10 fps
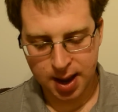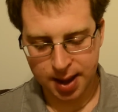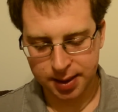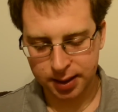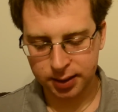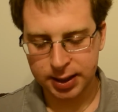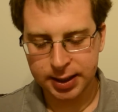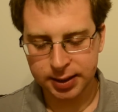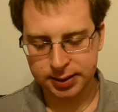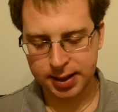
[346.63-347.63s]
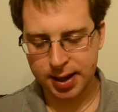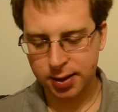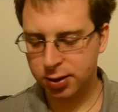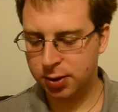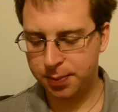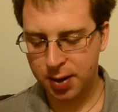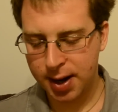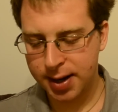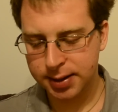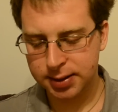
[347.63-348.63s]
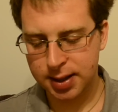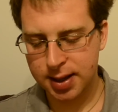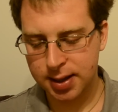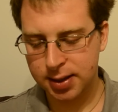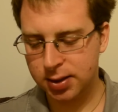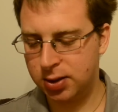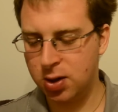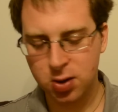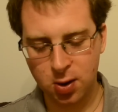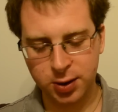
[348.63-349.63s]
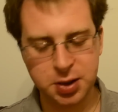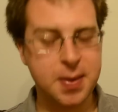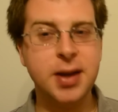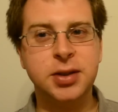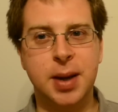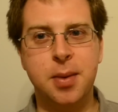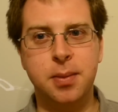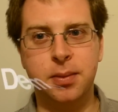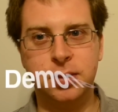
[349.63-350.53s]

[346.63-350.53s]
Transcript: And then Nina said, surprise is you're going to be a